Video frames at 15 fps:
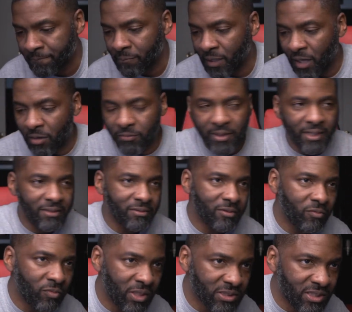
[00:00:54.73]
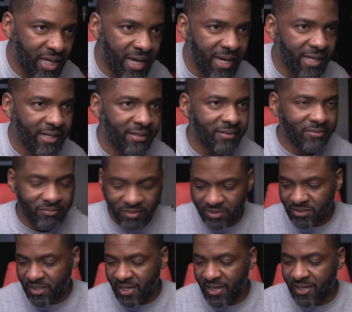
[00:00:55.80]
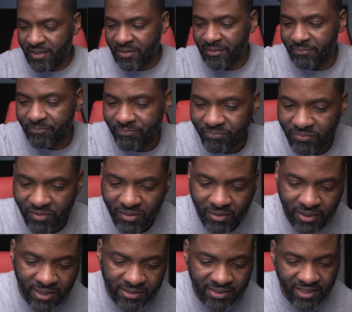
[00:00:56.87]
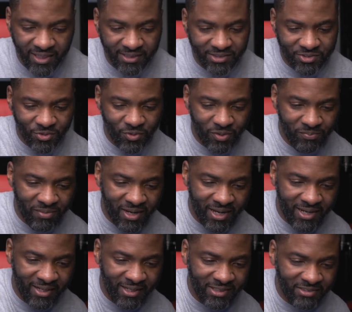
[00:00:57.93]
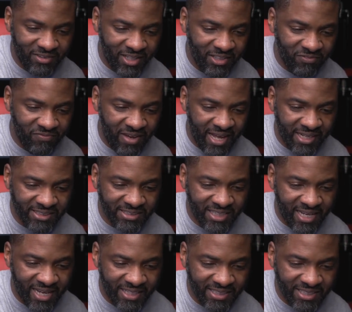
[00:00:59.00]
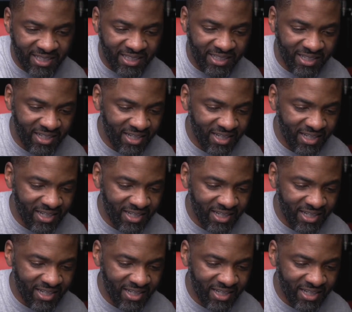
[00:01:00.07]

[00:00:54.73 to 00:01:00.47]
All right. What's happening? Let's get to it, man. It's Valentine's Day.